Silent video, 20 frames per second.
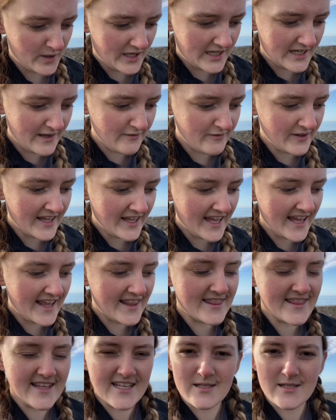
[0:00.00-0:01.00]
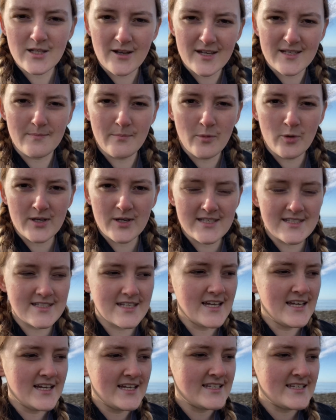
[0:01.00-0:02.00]
But living in this nice
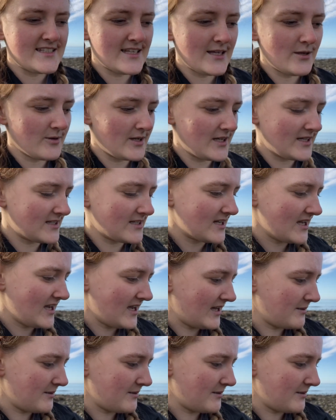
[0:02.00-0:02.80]
moist seaweed